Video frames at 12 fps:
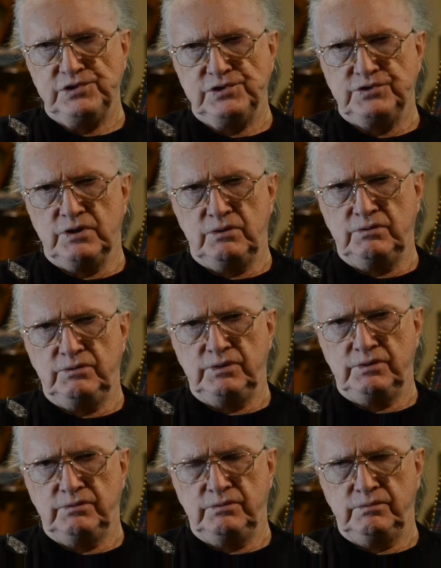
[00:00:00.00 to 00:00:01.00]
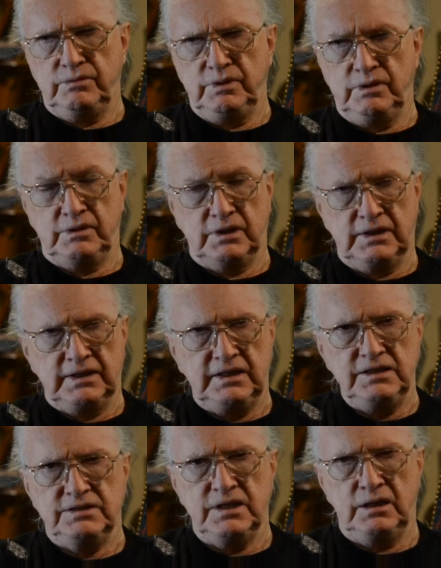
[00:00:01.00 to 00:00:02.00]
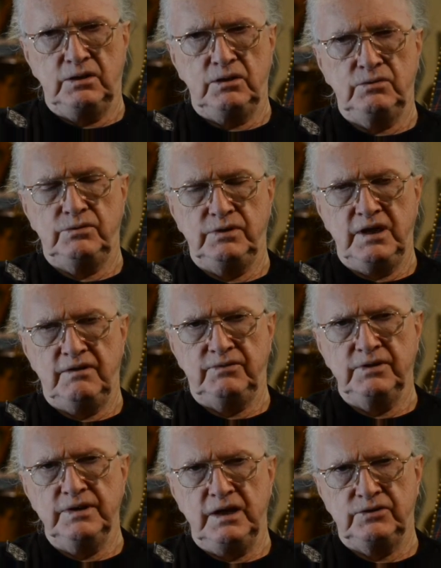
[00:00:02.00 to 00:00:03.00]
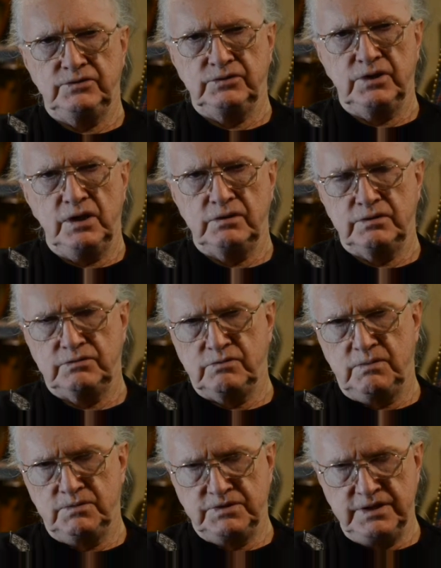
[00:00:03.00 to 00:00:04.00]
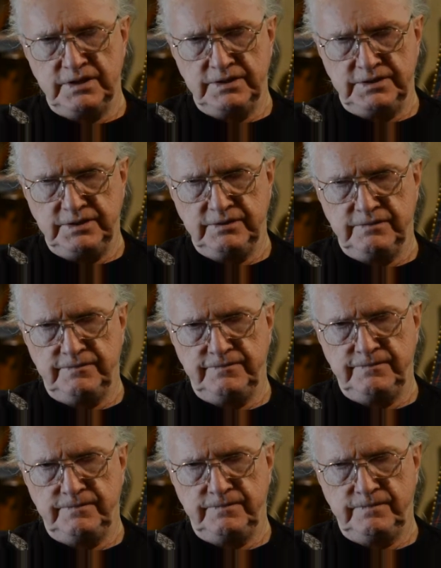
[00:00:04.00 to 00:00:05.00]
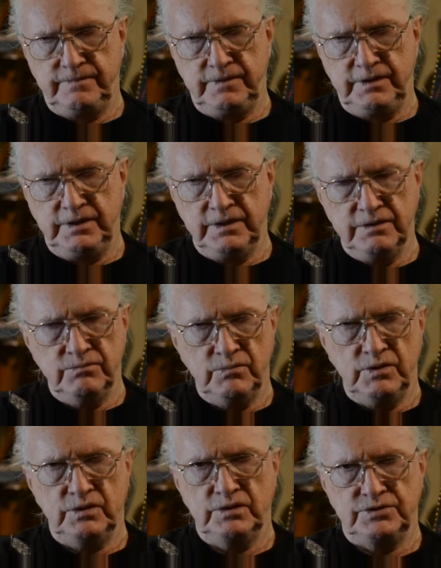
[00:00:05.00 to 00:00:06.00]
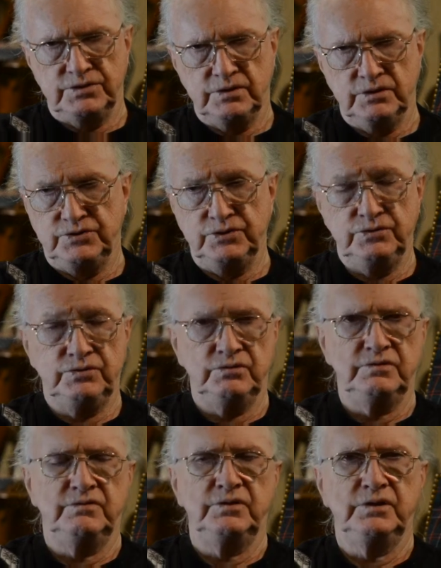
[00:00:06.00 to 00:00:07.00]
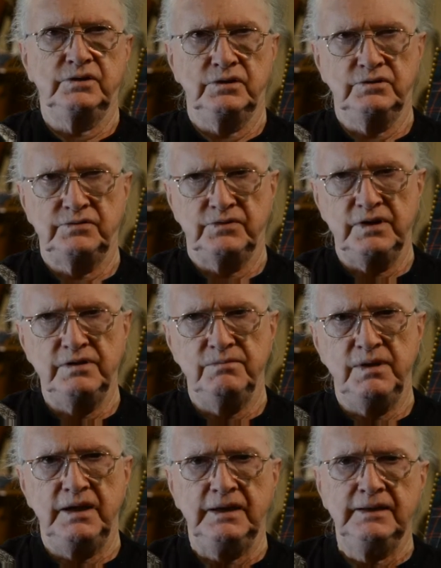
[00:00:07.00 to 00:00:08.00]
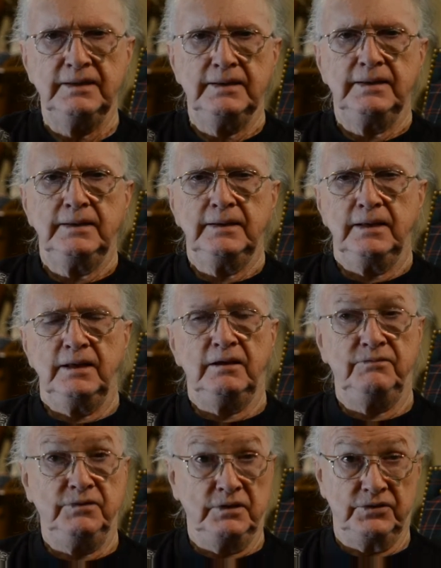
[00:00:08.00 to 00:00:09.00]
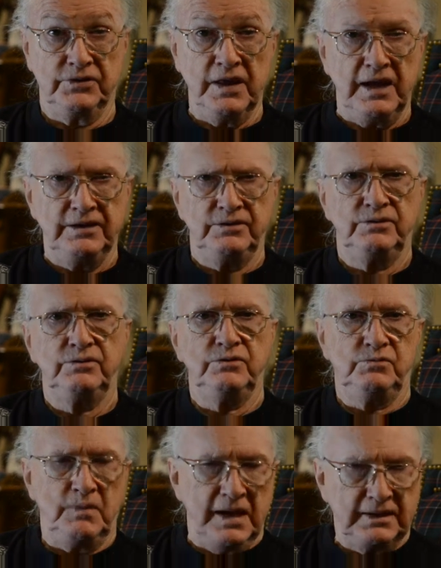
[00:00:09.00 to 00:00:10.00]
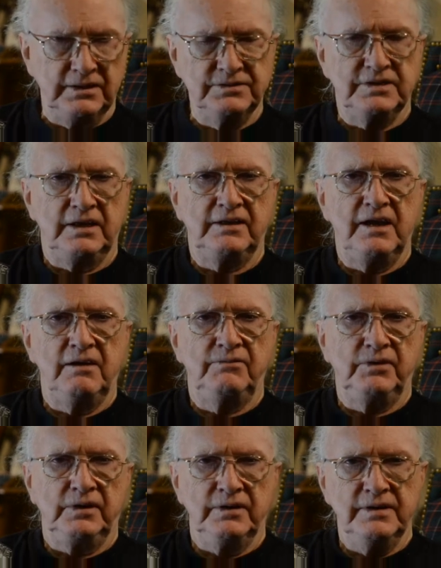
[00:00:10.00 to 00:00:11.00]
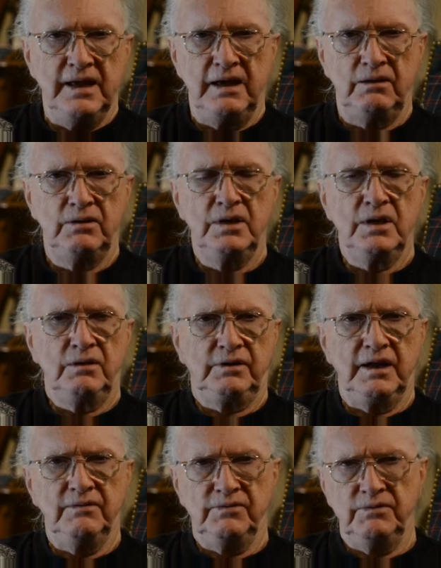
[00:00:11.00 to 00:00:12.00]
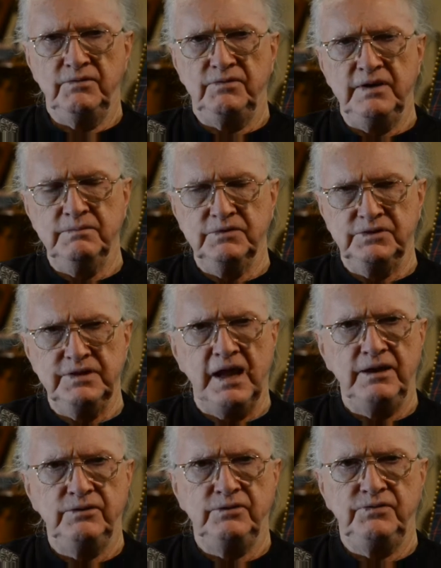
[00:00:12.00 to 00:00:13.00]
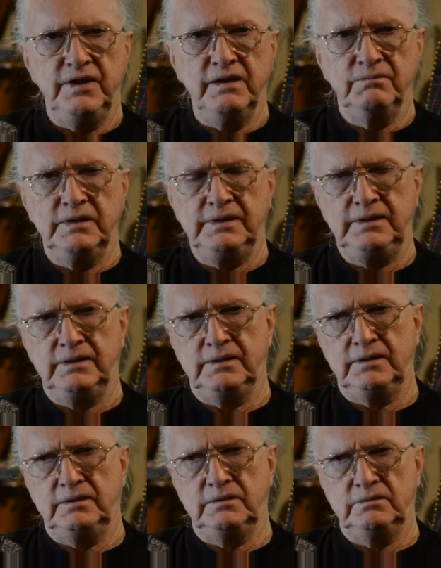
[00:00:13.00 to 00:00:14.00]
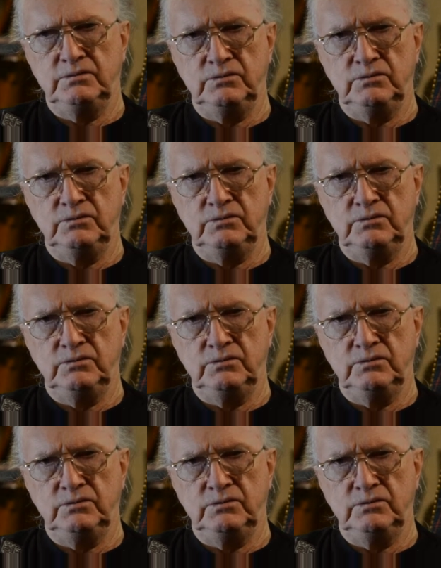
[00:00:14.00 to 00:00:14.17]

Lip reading: So there were a Kaleki Sello, the African National Congress representative in Lesotho, is a very close friend of mine. Phyllis Naidu, who's back in South Africa now, came from the famous Naidu family, a